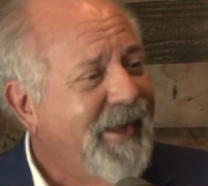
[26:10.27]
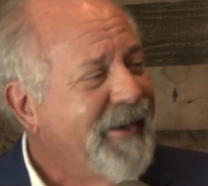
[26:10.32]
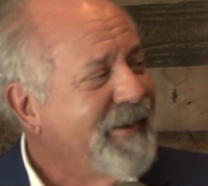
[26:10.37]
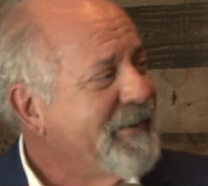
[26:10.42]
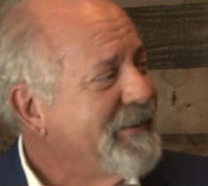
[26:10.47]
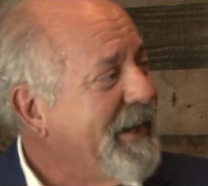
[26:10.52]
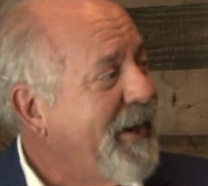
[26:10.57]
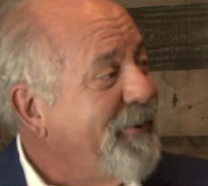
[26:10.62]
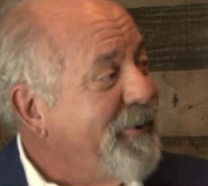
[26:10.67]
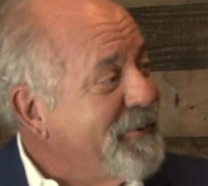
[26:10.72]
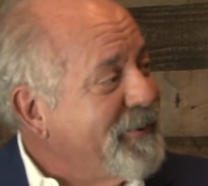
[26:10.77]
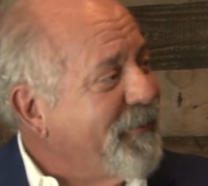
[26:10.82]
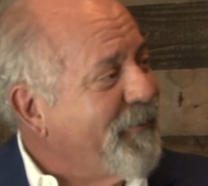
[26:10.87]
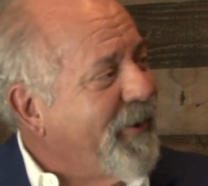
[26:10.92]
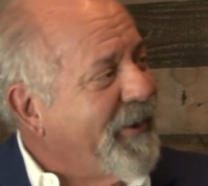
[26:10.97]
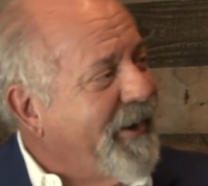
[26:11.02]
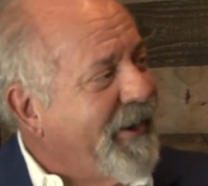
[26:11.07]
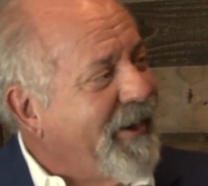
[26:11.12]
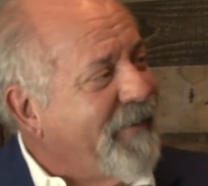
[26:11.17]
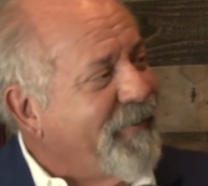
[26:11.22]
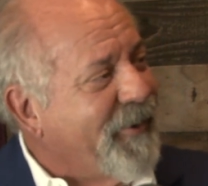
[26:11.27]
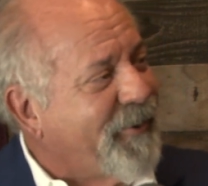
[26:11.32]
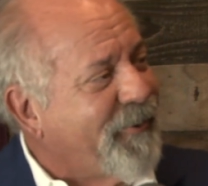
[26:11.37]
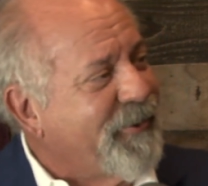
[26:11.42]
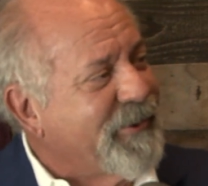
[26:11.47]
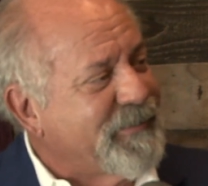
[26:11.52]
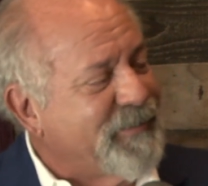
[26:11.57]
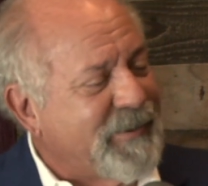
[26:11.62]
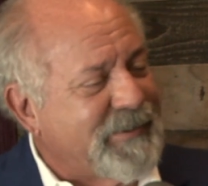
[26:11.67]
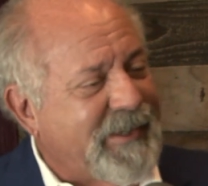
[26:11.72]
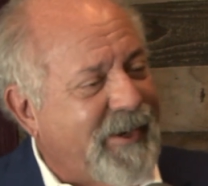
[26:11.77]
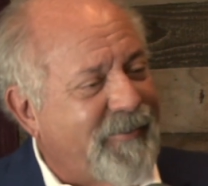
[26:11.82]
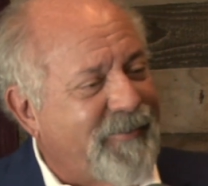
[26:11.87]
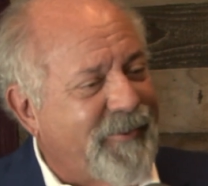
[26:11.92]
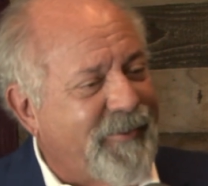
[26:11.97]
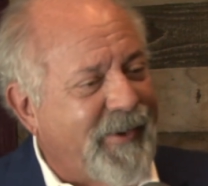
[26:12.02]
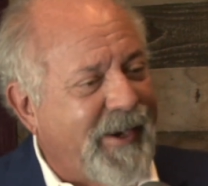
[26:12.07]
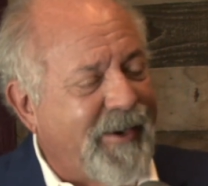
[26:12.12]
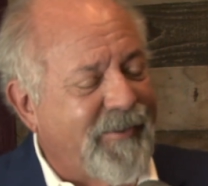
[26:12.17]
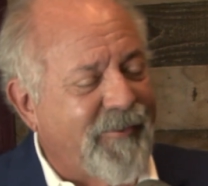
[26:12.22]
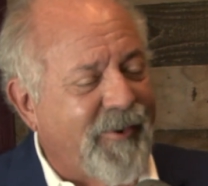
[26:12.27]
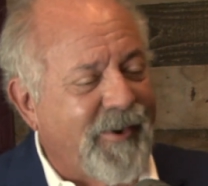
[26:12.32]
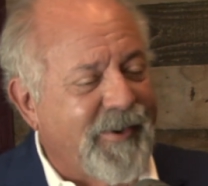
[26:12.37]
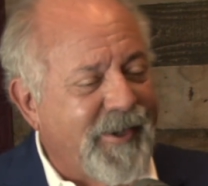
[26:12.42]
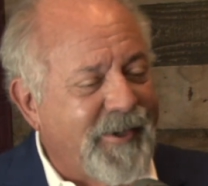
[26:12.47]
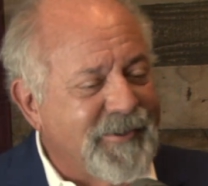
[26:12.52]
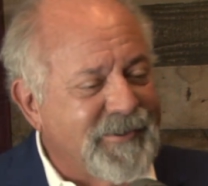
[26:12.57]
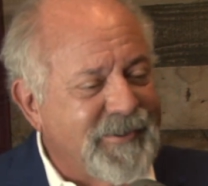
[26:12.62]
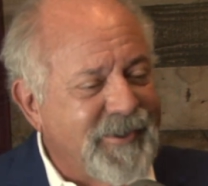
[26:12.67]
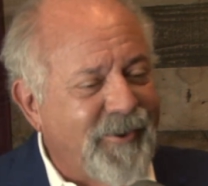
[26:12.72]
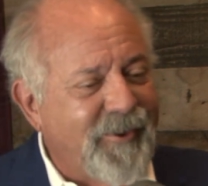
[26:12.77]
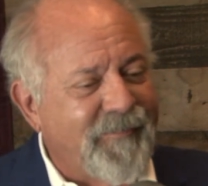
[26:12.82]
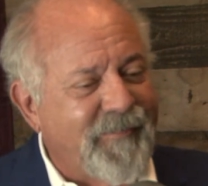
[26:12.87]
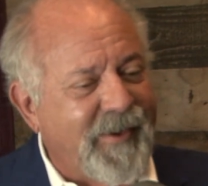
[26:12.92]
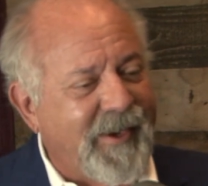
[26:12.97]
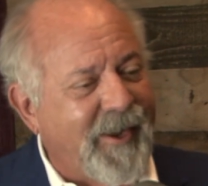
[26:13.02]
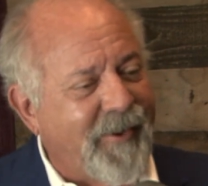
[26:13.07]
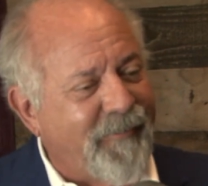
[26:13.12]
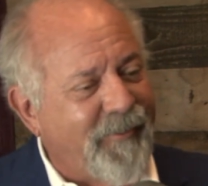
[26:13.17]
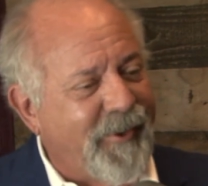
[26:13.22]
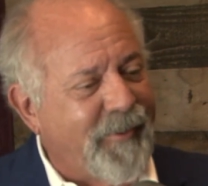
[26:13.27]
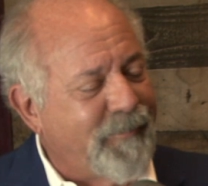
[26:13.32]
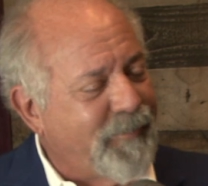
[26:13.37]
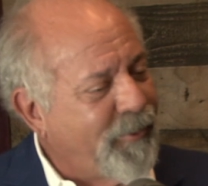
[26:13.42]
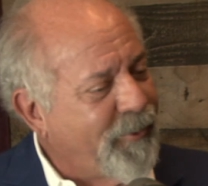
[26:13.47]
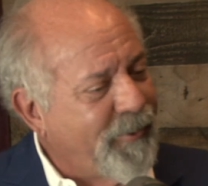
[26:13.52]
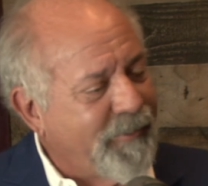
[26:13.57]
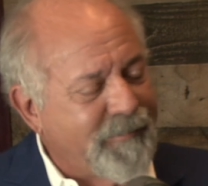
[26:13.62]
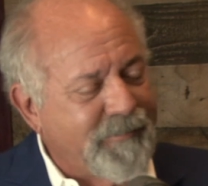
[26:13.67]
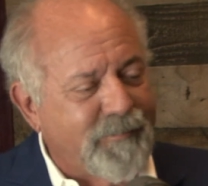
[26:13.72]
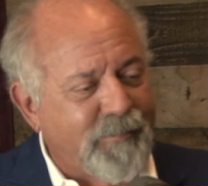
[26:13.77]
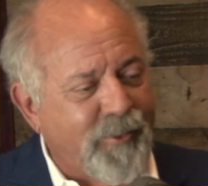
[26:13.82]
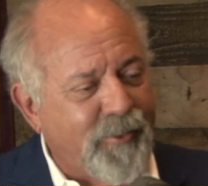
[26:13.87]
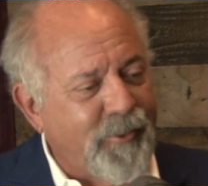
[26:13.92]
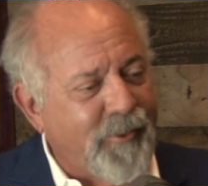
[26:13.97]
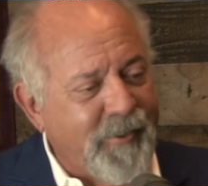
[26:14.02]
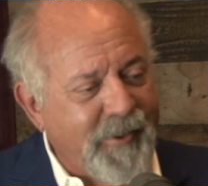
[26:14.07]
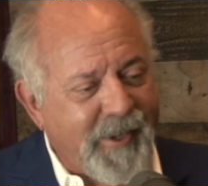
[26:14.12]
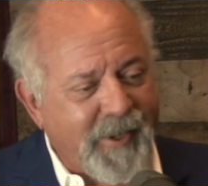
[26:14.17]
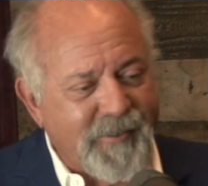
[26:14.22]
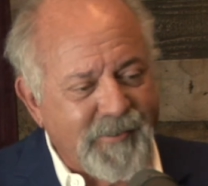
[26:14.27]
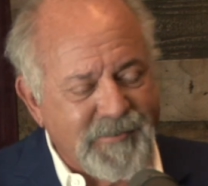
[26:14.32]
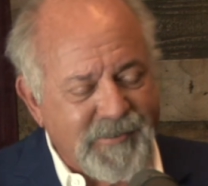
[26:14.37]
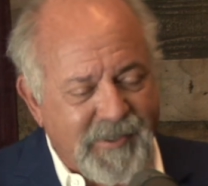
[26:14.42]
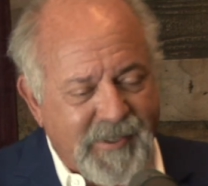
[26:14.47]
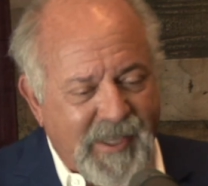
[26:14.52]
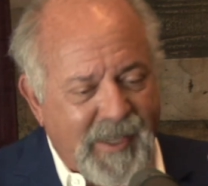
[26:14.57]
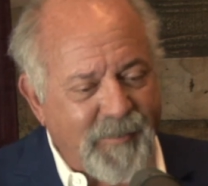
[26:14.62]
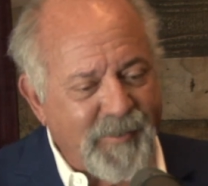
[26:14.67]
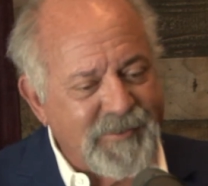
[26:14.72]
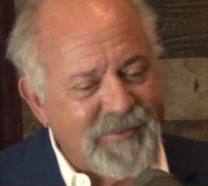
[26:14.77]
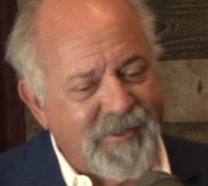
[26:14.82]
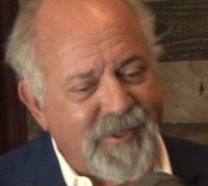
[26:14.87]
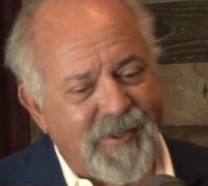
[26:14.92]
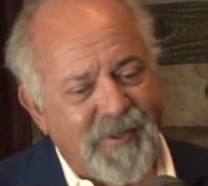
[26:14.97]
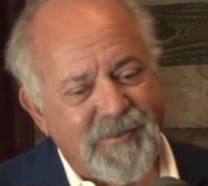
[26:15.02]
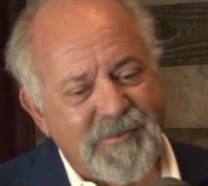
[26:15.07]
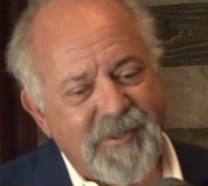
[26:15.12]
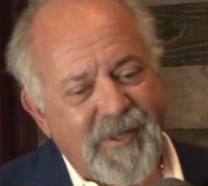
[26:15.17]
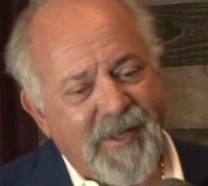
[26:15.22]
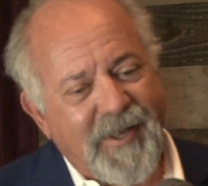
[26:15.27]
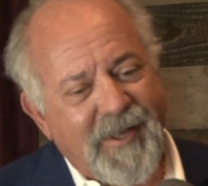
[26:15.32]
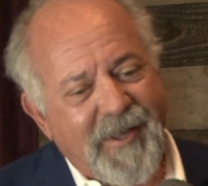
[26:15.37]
Because I used to run that every Christmas after our Let It Snow event. I'd run pearl necklace and diamond studs.